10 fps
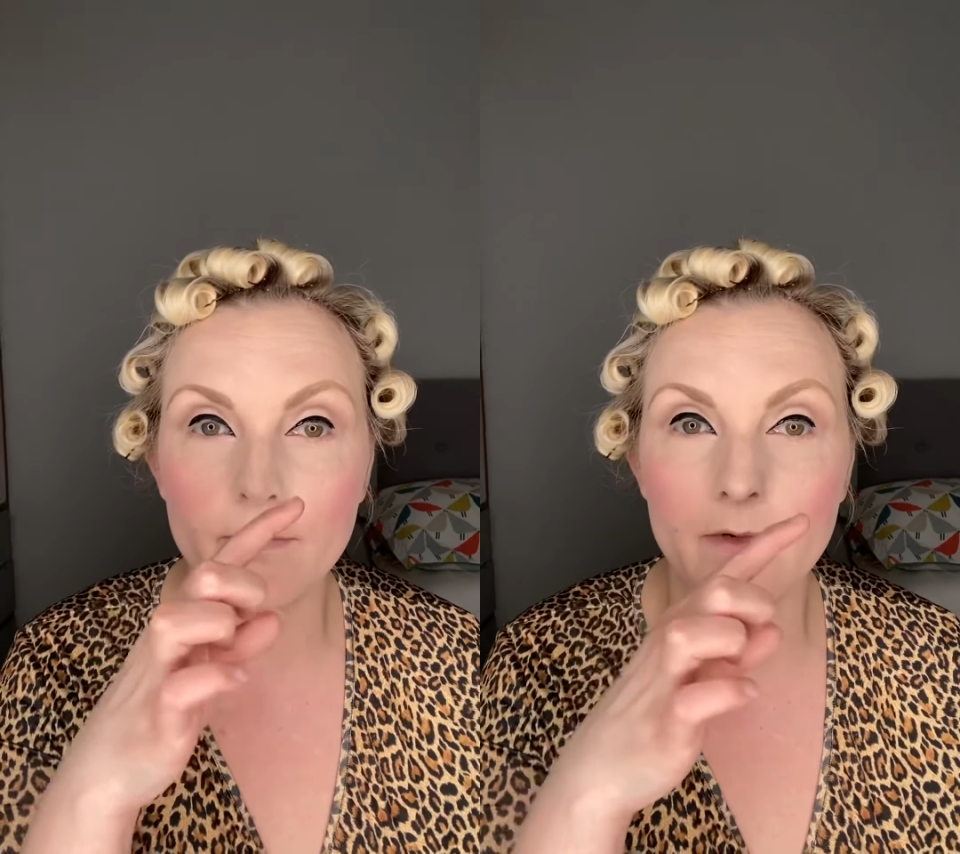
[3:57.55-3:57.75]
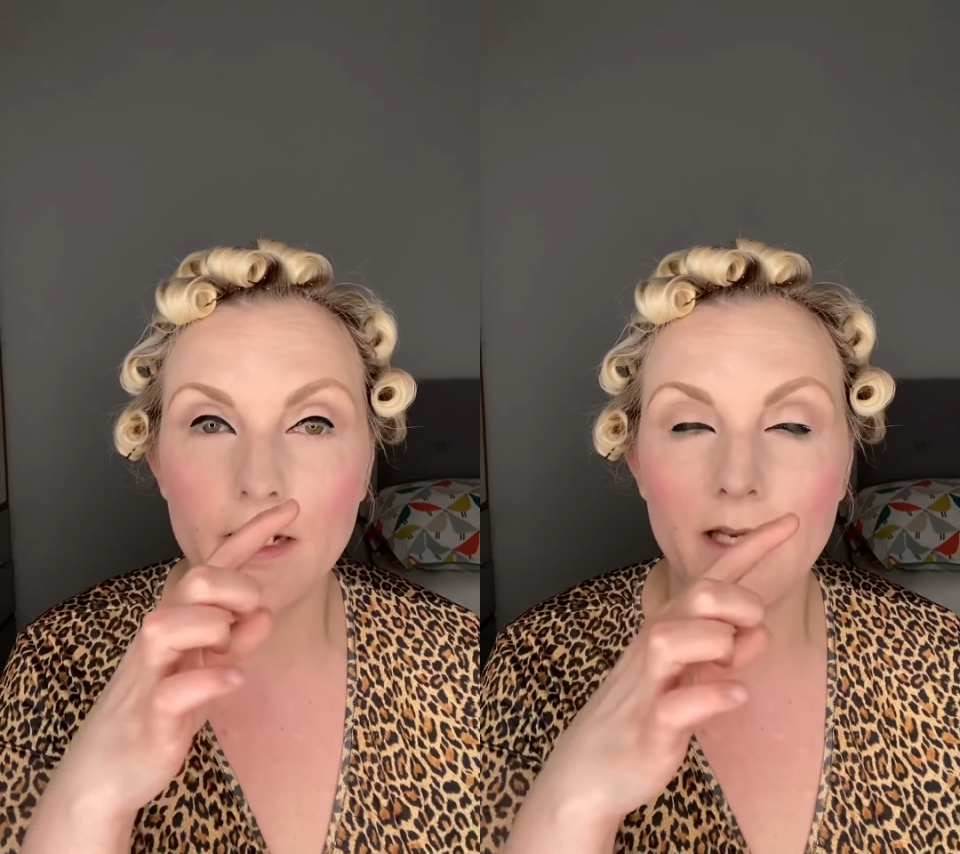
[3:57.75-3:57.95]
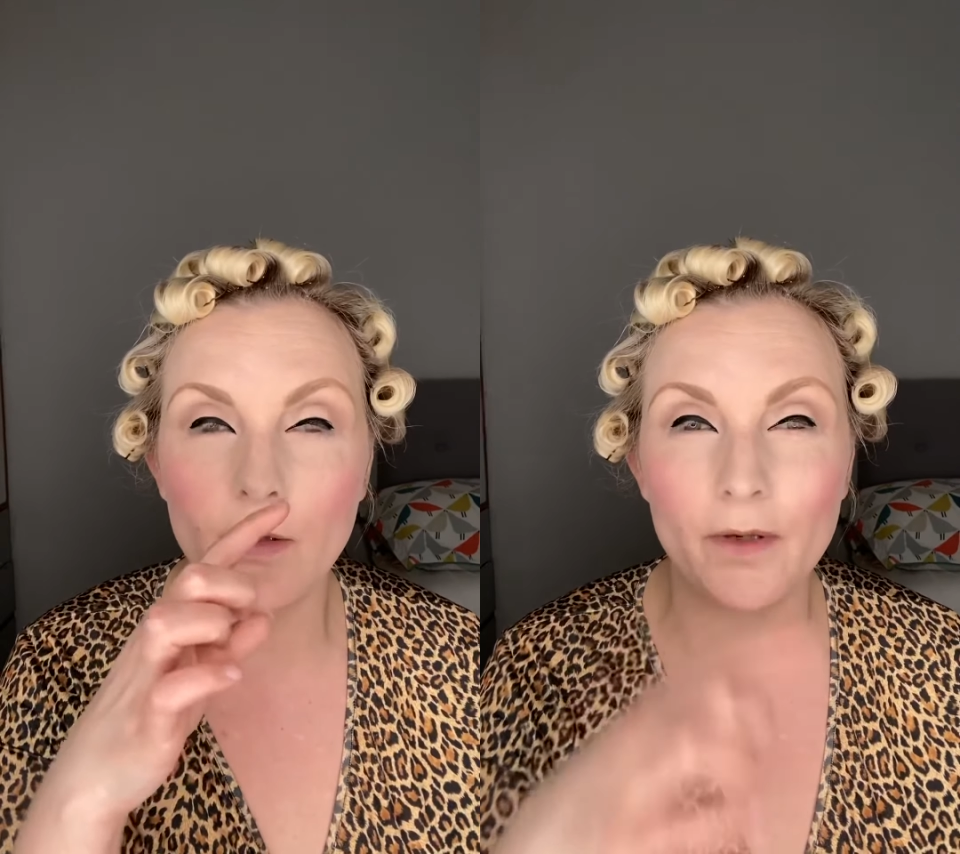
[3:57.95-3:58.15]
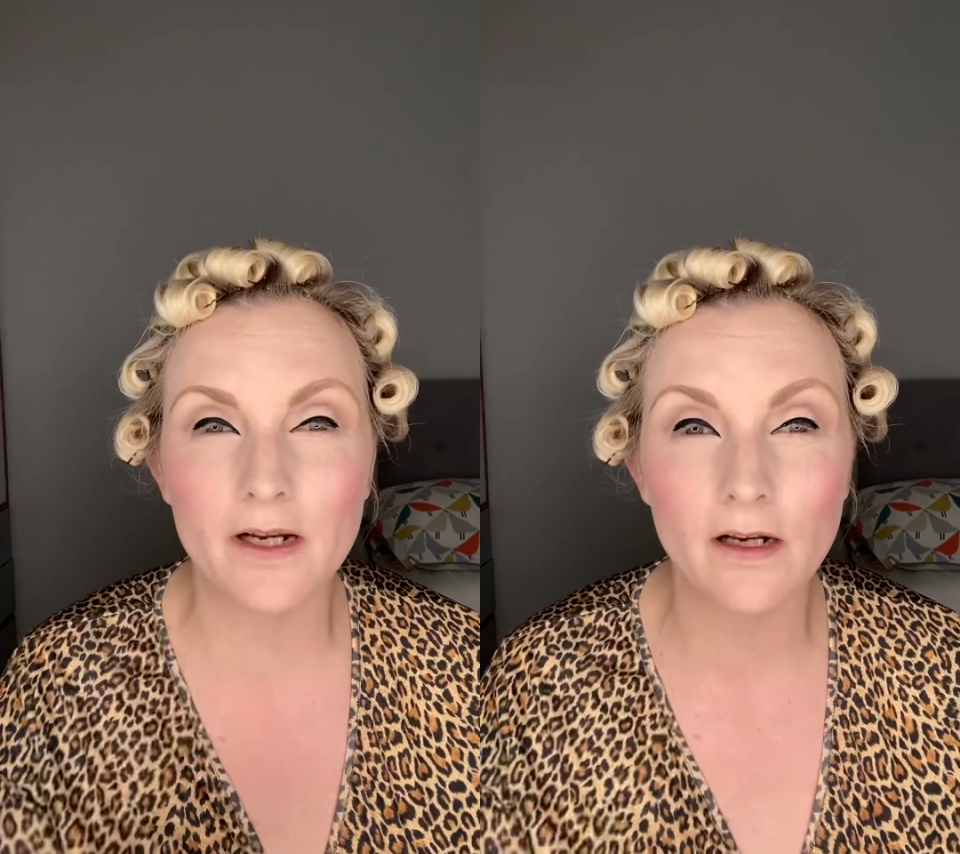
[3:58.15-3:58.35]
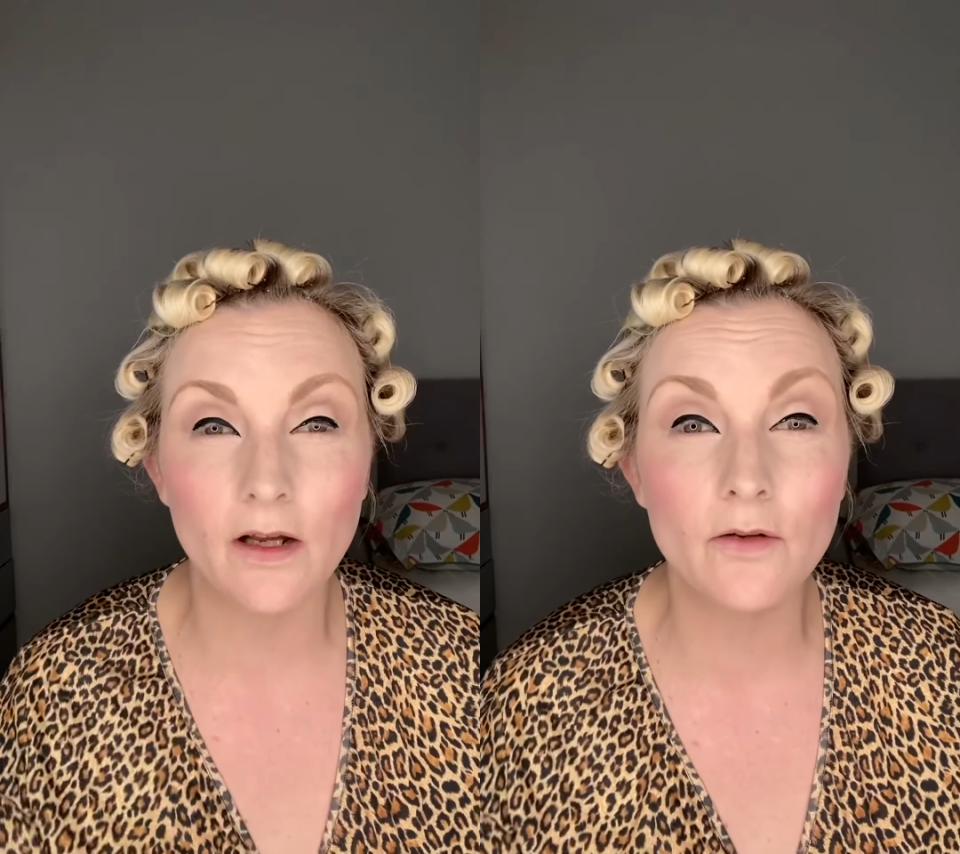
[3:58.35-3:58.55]
a little bit
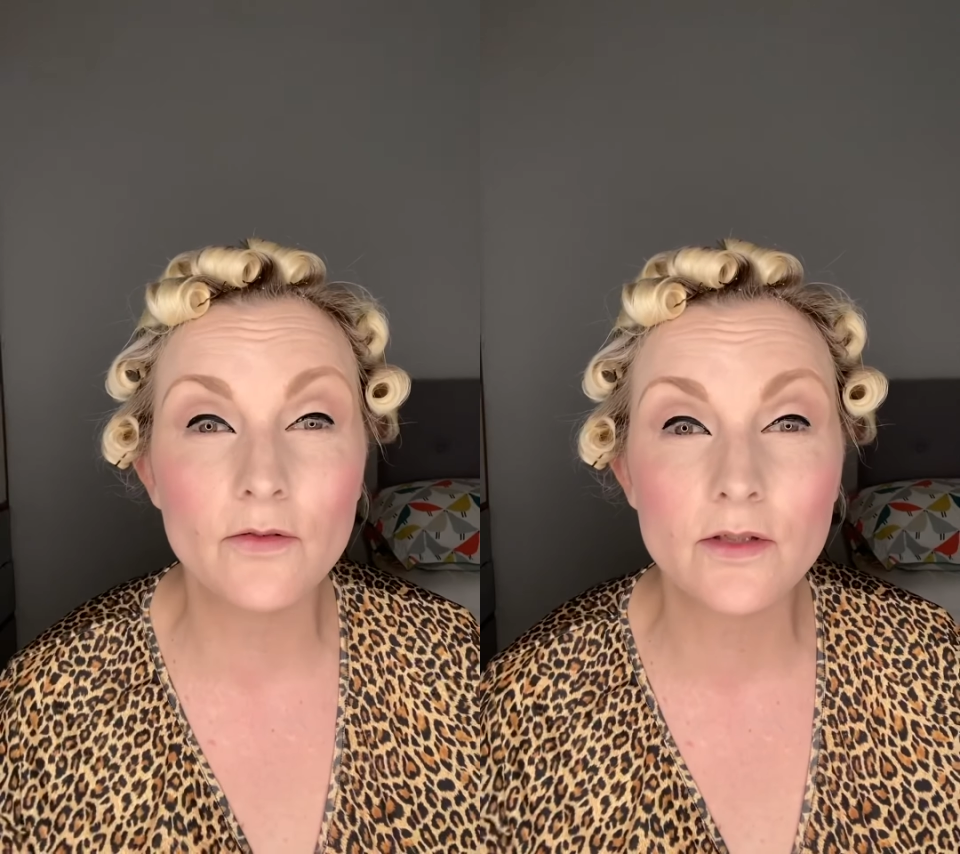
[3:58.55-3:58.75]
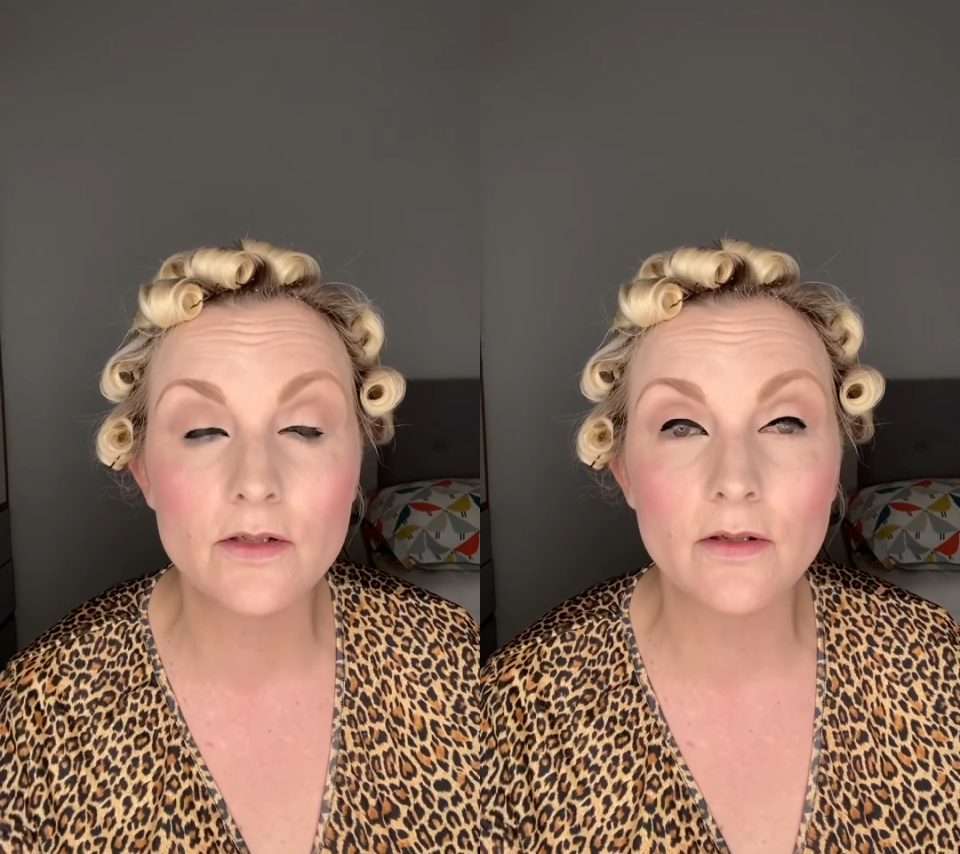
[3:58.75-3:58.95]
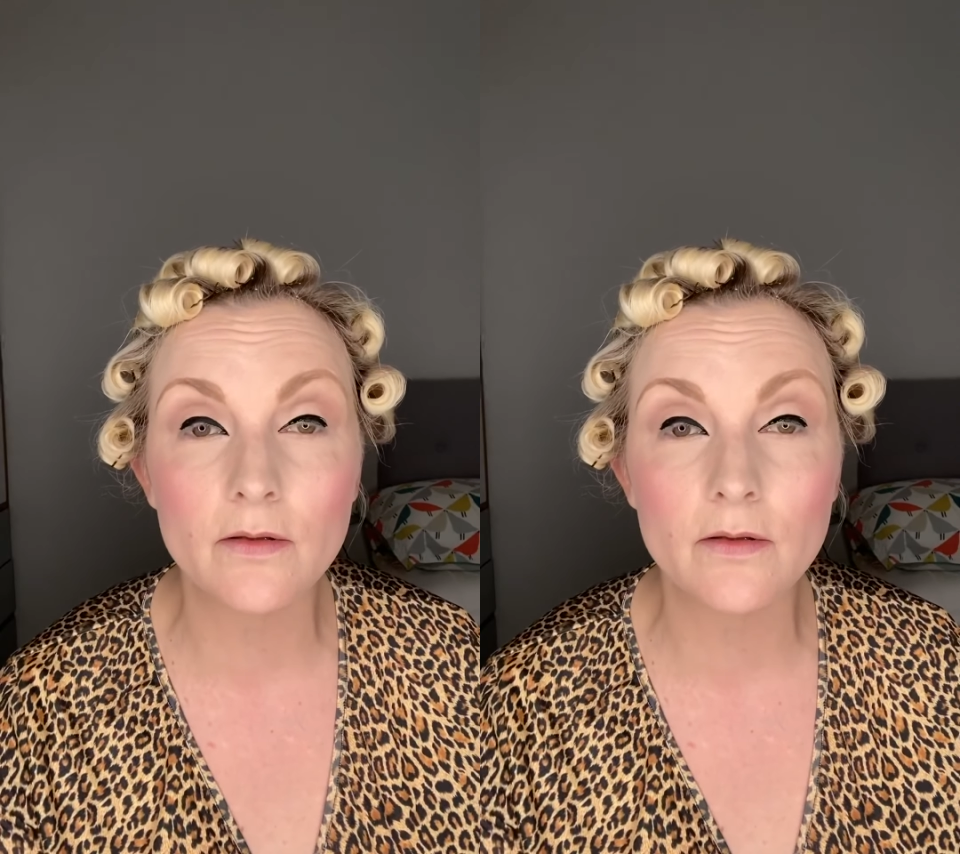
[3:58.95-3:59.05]
closed,